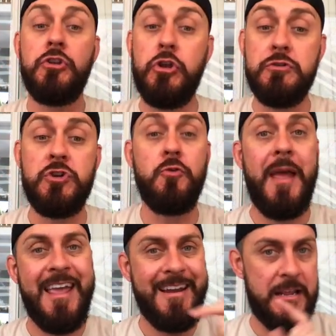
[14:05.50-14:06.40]
YouTube,
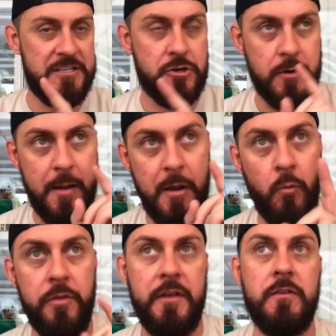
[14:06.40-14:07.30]
and Instagram. And
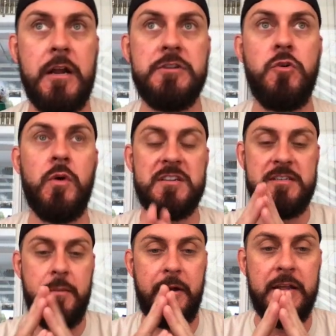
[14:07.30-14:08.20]
one thing that I do want to
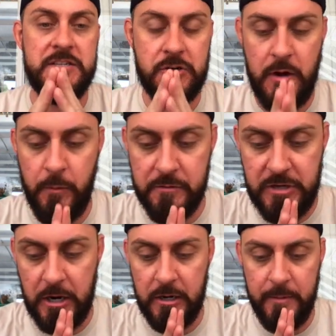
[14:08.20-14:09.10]
say about Instagram, we were
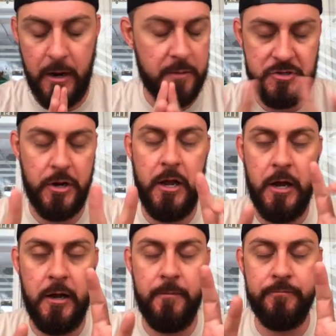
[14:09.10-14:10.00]
talking about,
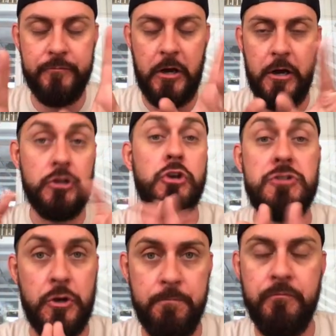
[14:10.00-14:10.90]

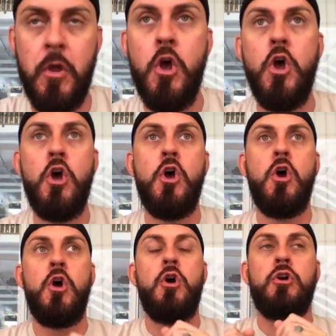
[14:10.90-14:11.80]
YouTube.
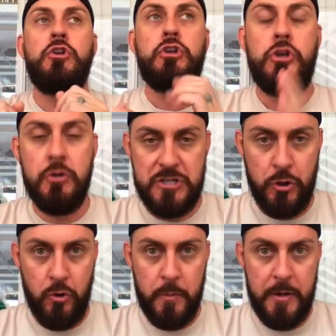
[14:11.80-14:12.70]

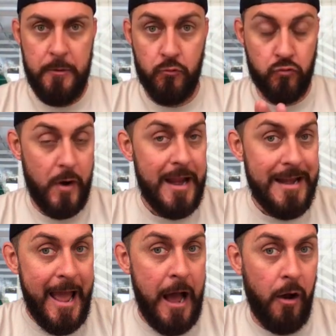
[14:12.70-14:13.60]
YouTube, right
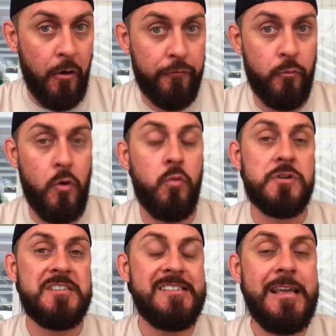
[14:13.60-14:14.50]
now, from what we're
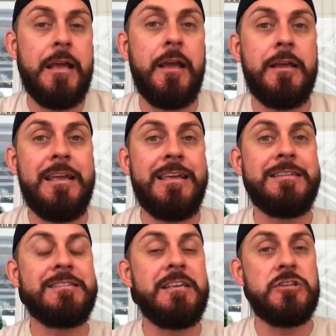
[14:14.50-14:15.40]
seeing,
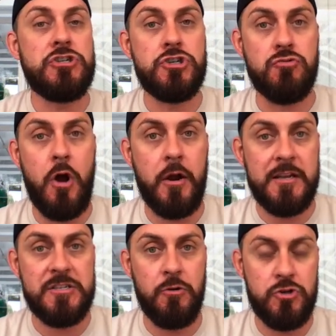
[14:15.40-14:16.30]
is the
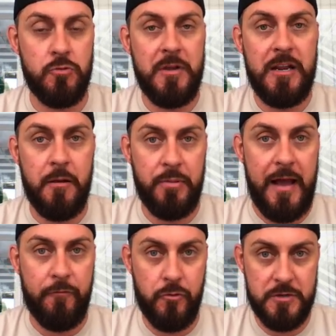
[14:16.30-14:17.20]
strongest social media
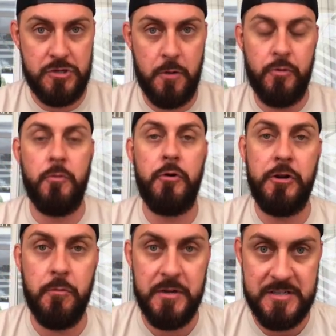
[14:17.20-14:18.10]
platform to start promoting
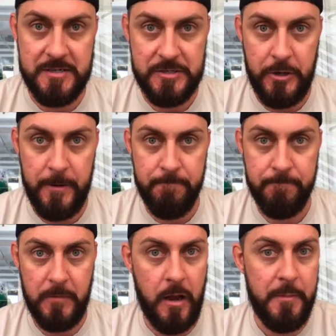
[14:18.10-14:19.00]
your business on.
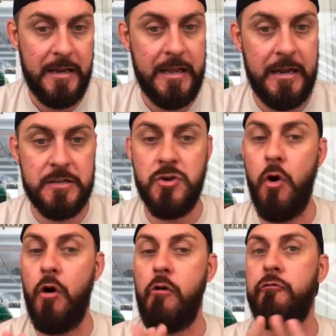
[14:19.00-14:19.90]
I mean, it is
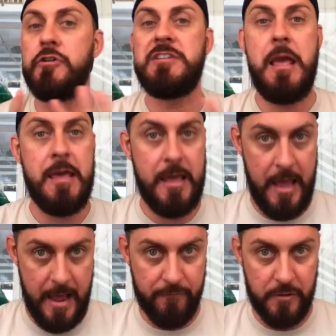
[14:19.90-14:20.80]
overtaking
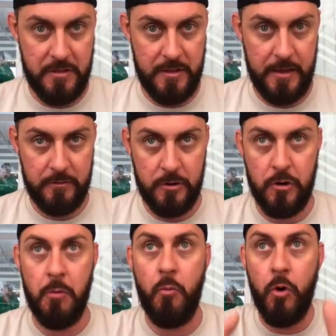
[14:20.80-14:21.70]
everything. There
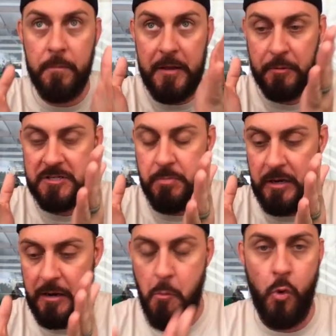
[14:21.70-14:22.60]
are more people
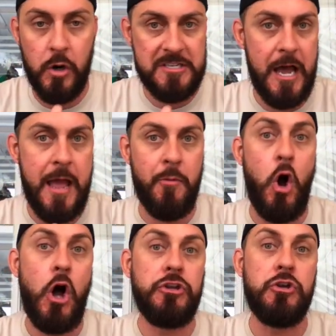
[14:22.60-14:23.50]
spending more time
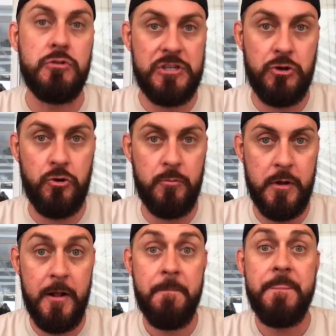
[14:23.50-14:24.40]
on YouTube
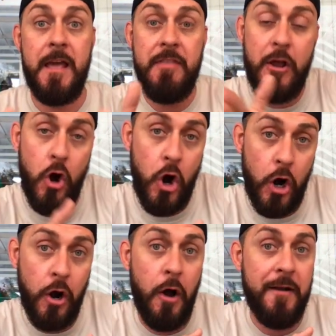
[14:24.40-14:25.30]
than they
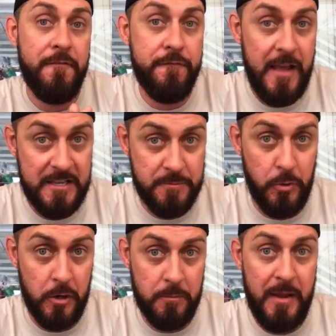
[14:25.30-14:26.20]
are on
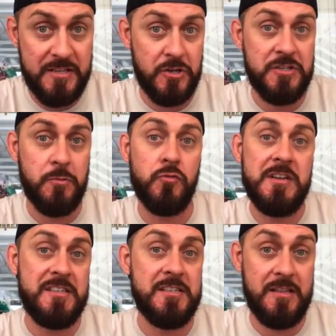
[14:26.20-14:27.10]
Facebook, based on some
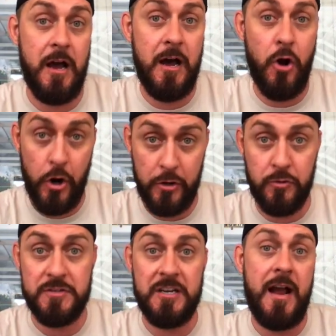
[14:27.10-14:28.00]
recent
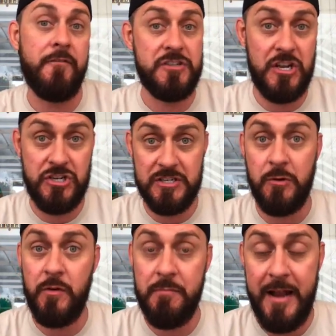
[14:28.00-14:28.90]
articles and conversations
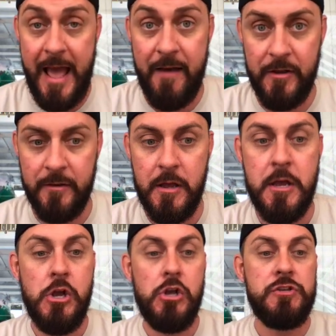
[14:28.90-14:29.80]
that we've been having.
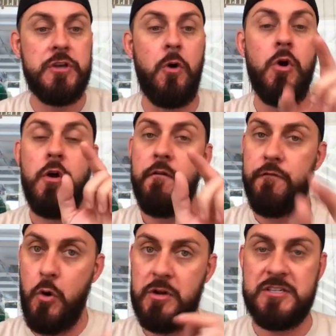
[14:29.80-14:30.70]
So
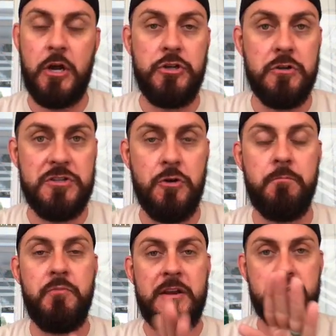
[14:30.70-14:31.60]
focus on
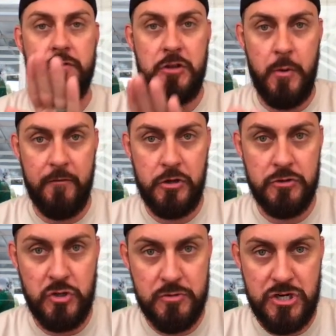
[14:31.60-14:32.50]
YouTube. Make sure that you have a
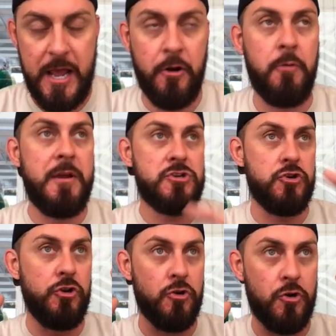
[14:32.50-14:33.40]
YouTube channel. Make sure
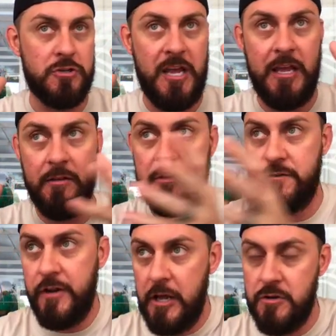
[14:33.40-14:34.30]
you're taking those
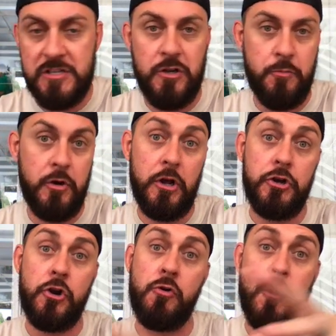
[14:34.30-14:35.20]
videos that you're putting on
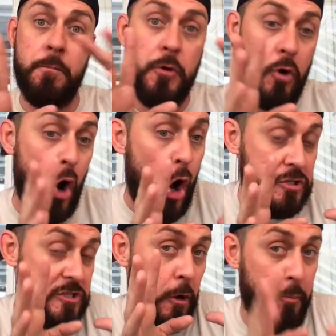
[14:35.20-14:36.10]
your group. You're
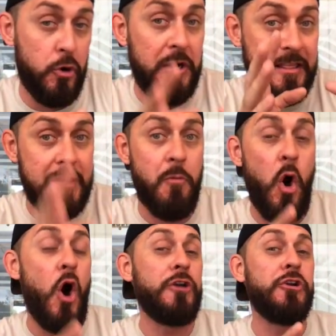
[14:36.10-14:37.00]
also putting them
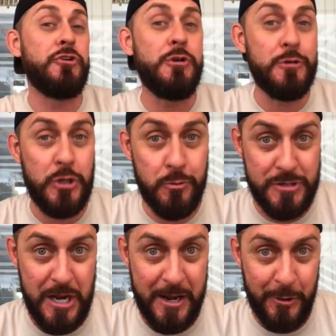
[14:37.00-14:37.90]
on your YouTube
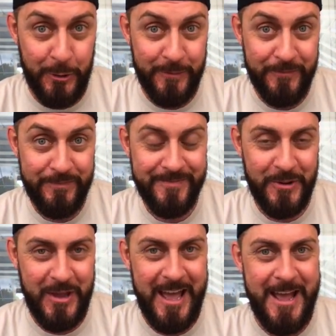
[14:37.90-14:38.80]
channel,
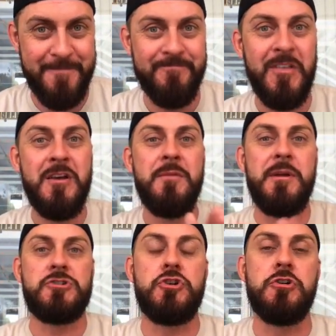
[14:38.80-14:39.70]
okay?
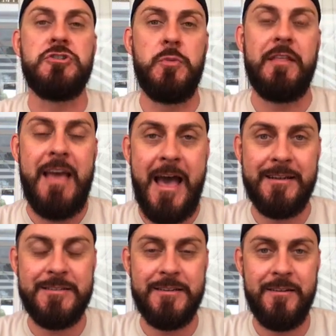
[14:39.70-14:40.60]
Make sure you're doing that.